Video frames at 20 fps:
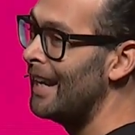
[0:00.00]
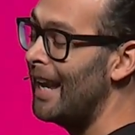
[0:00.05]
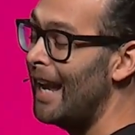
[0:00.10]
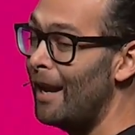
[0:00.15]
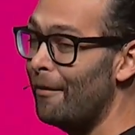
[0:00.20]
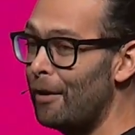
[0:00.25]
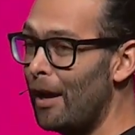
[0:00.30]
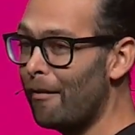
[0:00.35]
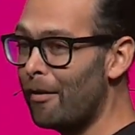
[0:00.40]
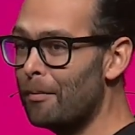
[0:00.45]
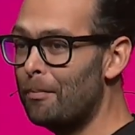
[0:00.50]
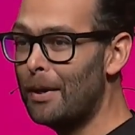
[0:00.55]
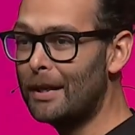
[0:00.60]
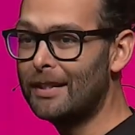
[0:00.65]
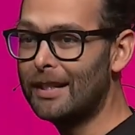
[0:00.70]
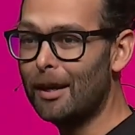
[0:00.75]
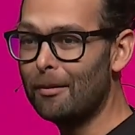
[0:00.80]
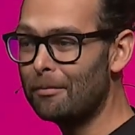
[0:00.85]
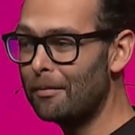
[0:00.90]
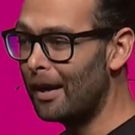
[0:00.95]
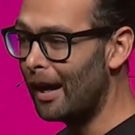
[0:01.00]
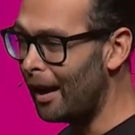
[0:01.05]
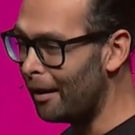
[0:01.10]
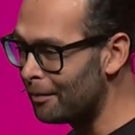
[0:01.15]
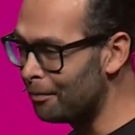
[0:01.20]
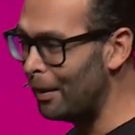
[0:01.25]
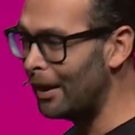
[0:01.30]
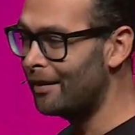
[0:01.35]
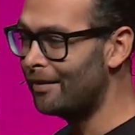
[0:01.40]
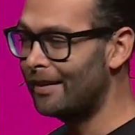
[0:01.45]
If you haven't picked up a
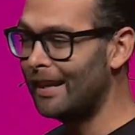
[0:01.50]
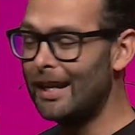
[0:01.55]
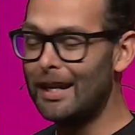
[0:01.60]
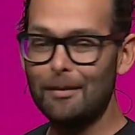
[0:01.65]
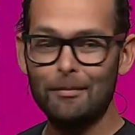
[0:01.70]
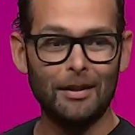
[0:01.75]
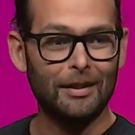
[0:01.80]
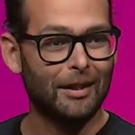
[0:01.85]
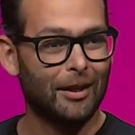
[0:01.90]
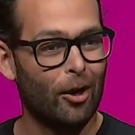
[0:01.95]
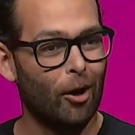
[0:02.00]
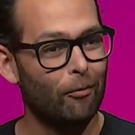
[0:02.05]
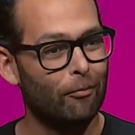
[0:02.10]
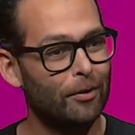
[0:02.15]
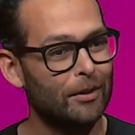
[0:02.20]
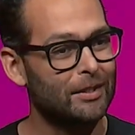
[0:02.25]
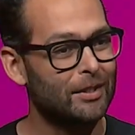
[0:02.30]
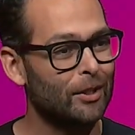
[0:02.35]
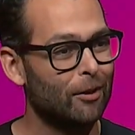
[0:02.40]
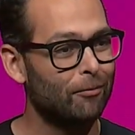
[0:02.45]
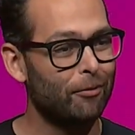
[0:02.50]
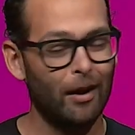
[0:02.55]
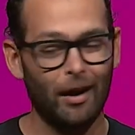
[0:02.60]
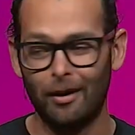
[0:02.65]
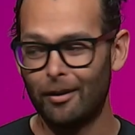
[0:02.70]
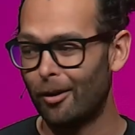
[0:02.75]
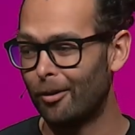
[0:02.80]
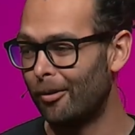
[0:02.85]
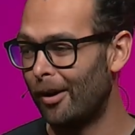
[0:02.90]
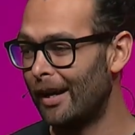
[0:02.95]
big theme in the conference so
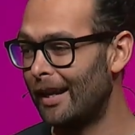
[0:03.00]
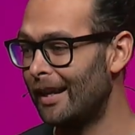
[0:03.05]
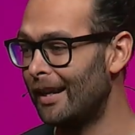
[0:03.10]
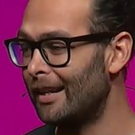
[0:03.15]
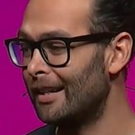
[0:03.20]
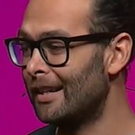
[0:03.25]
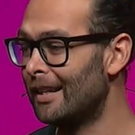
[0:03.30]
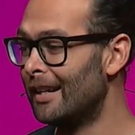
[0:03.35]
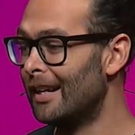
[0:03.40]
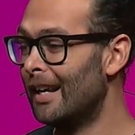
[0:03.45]
far already,